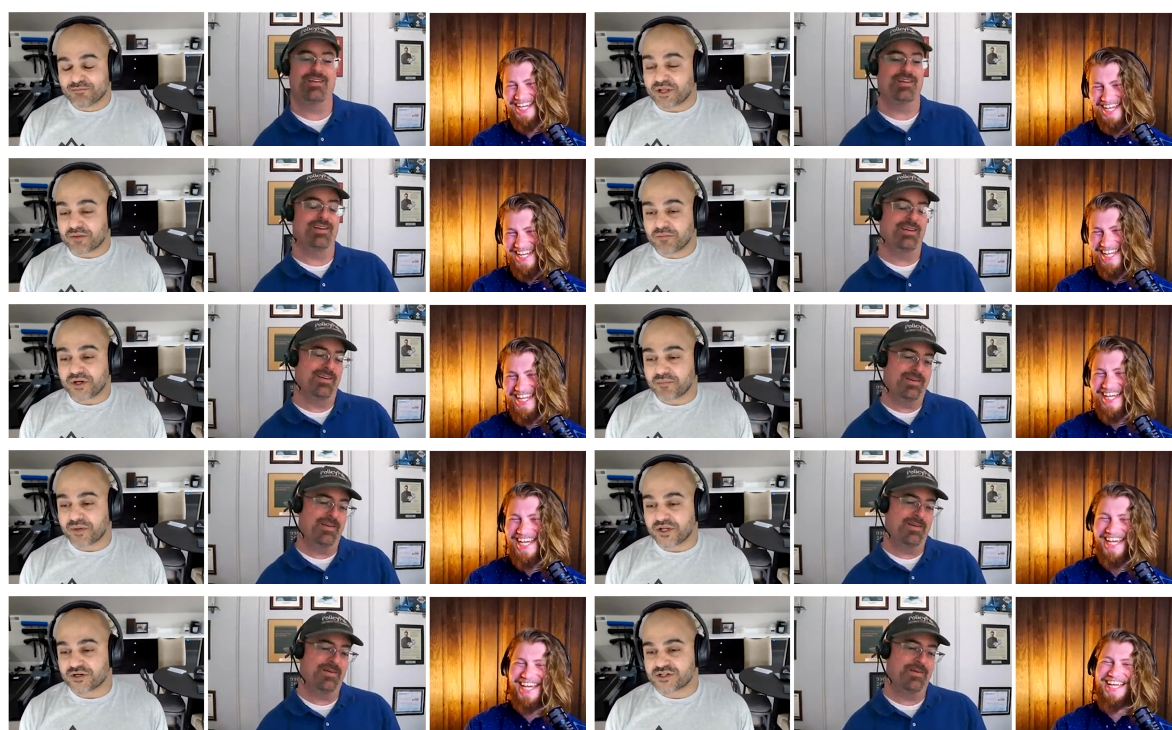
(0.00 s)
Speaker 1: but
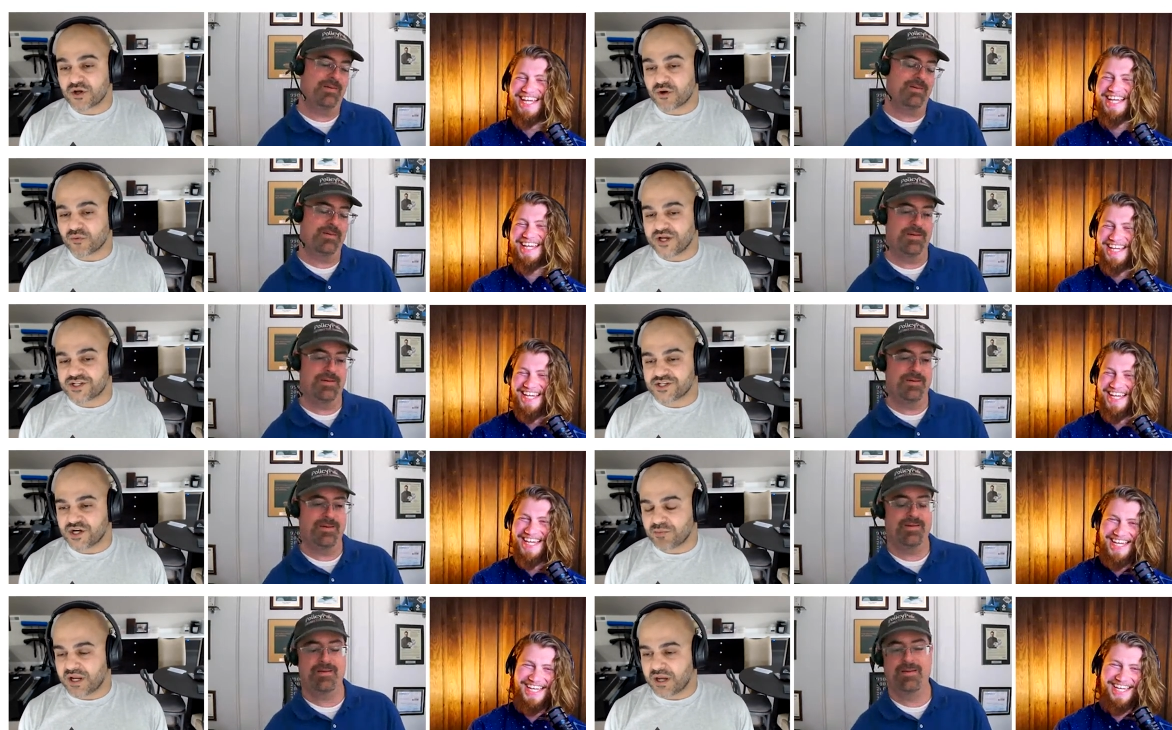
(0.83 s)
but but you're so right,
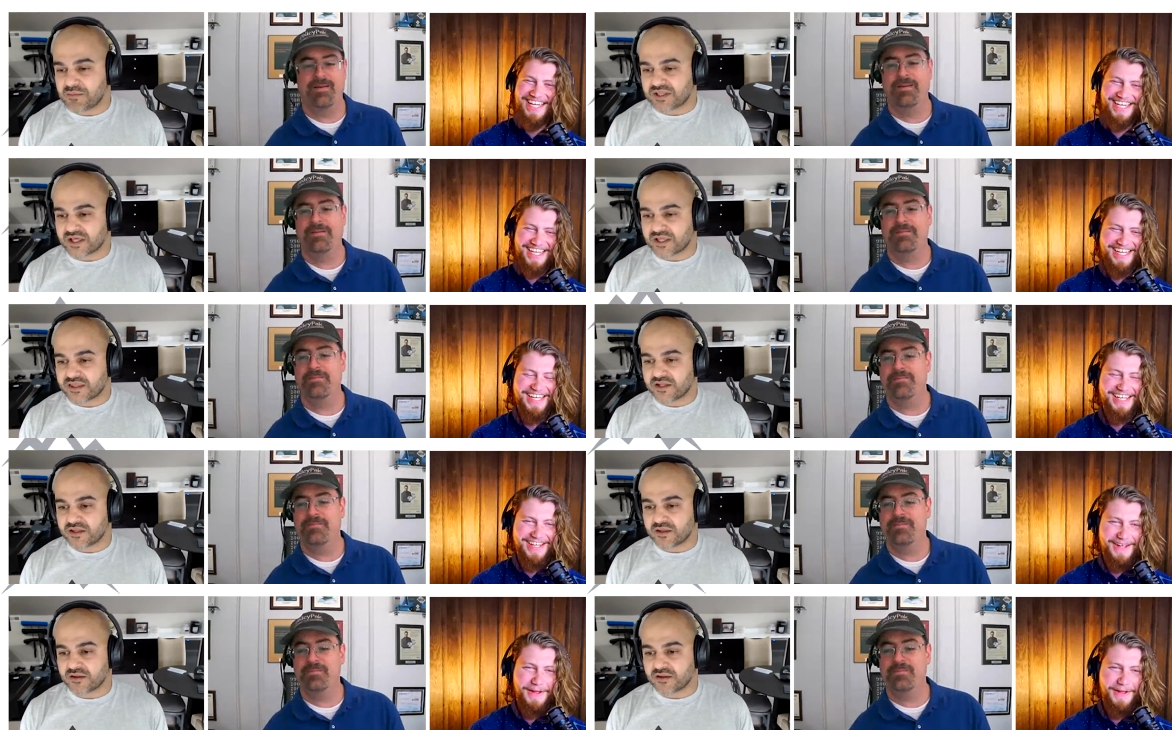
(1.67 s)
Jeremy. I mean, like the,